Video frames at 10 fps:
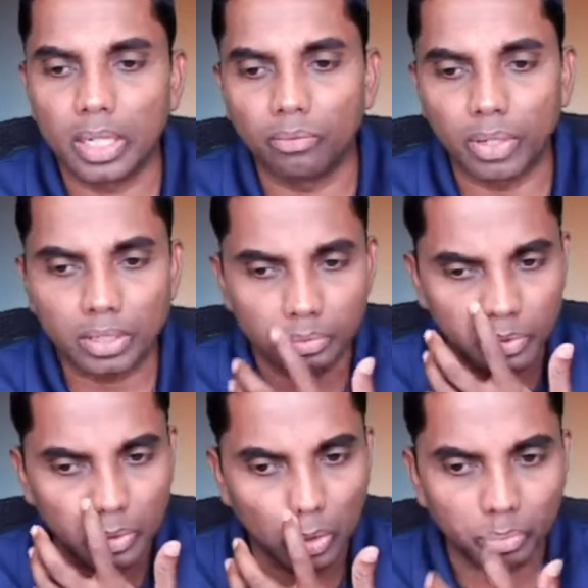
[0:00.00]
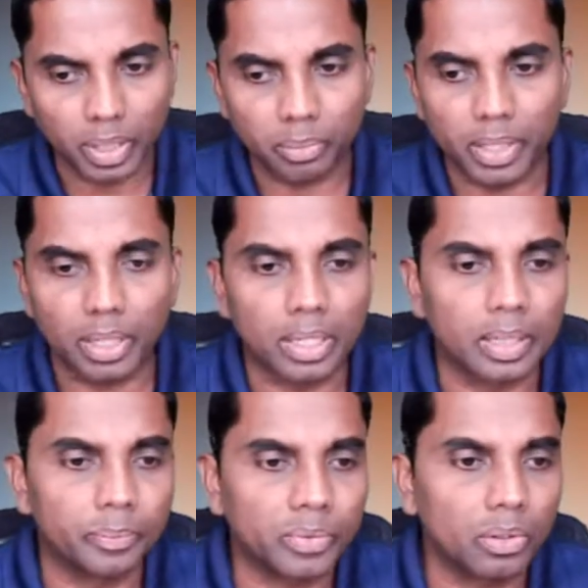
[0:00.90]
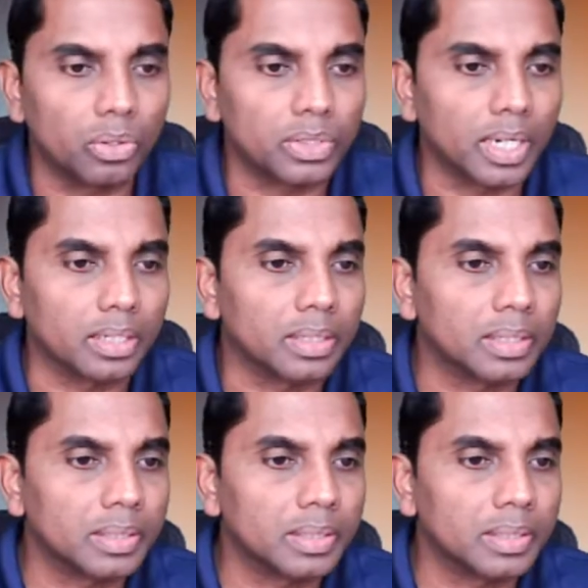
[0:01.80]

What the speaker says: Welcome to Open Up, Konrad.